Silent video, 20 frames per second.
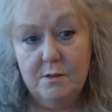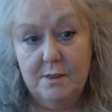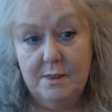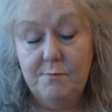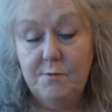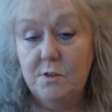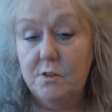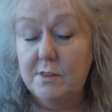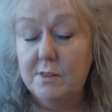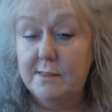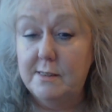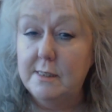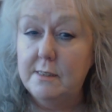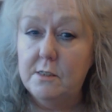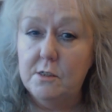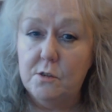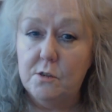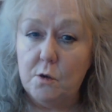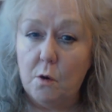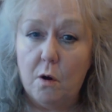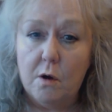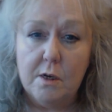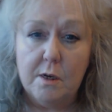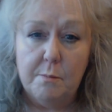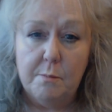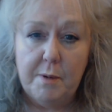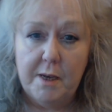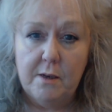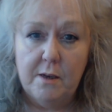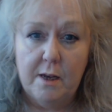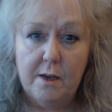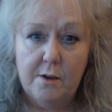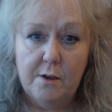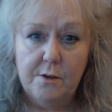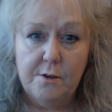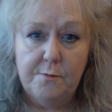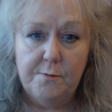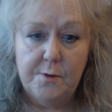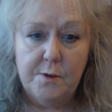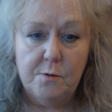even just need to talk about how
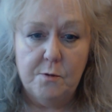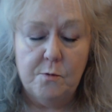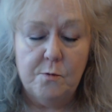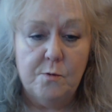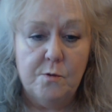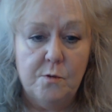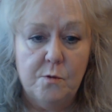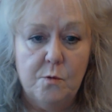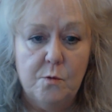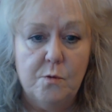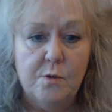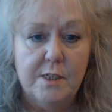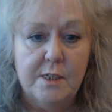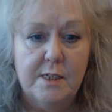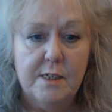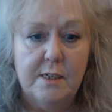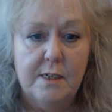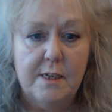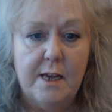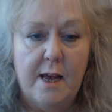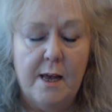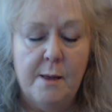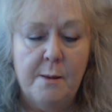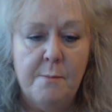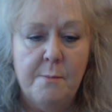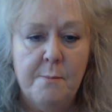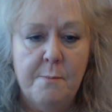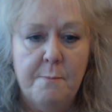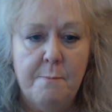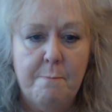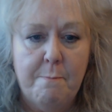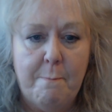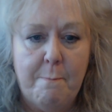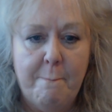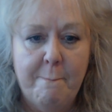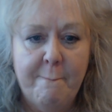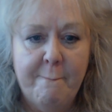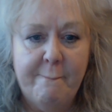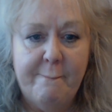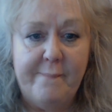you feel, know that
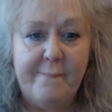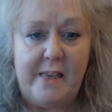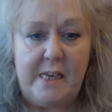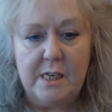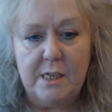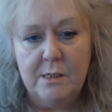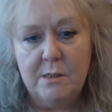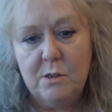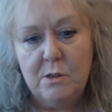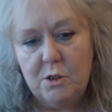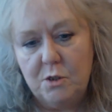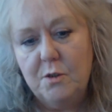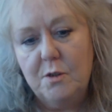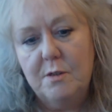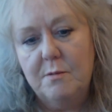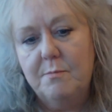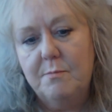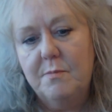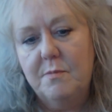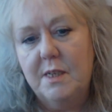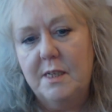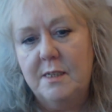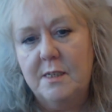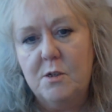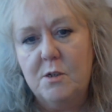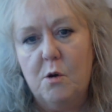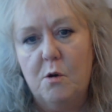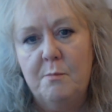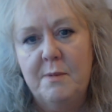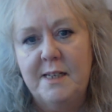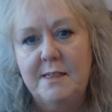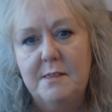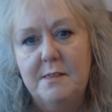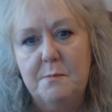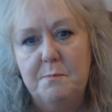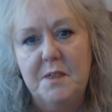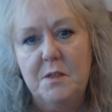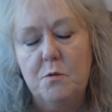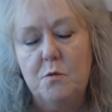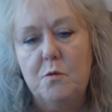um, you can do it in the comments
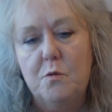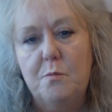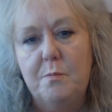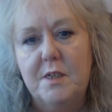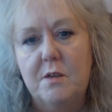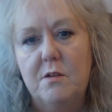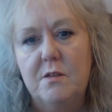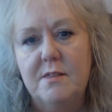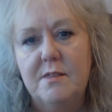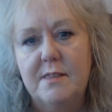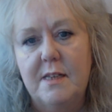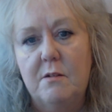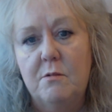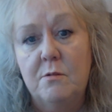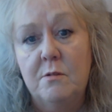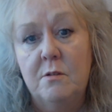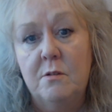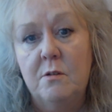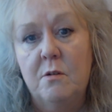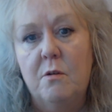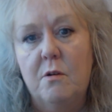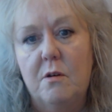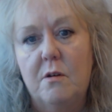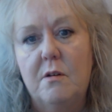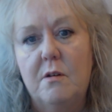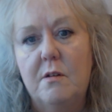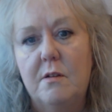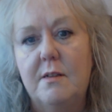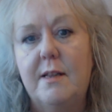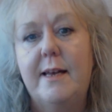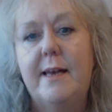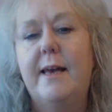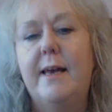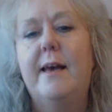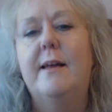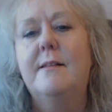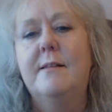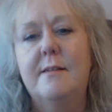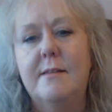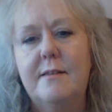below, because I will not let
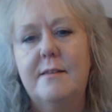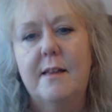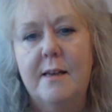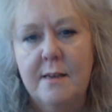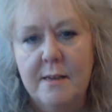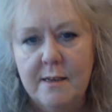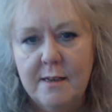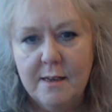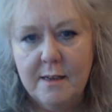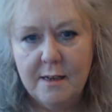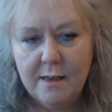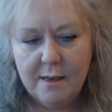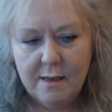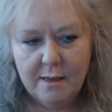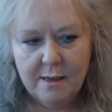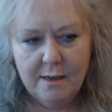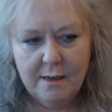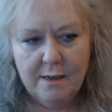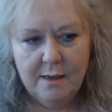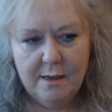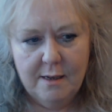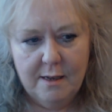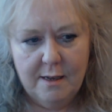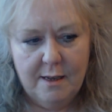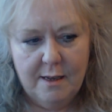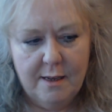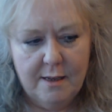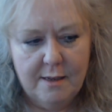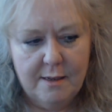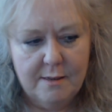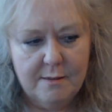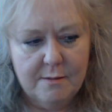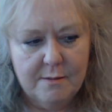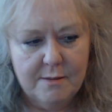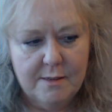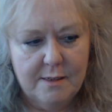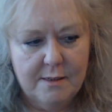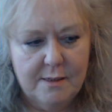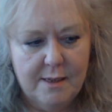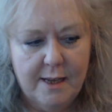anything, uh,
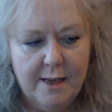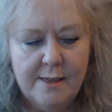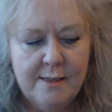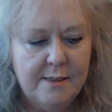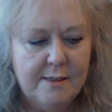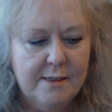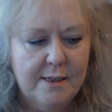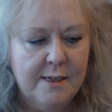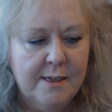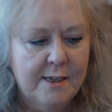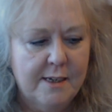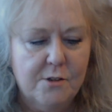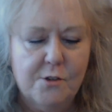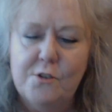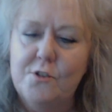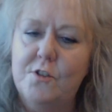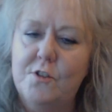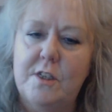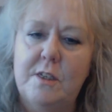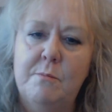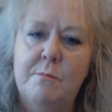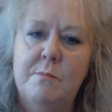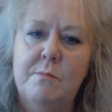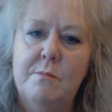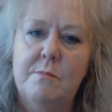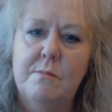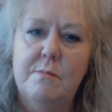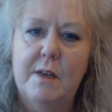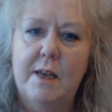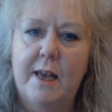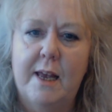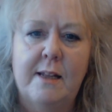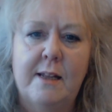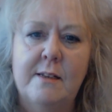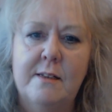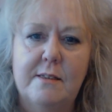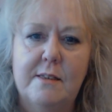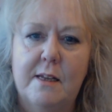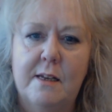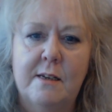anything extreme,
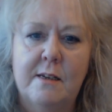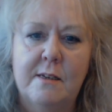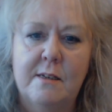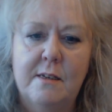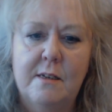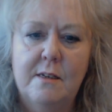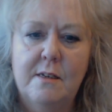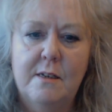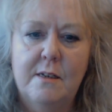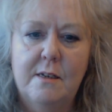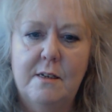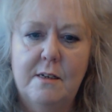anything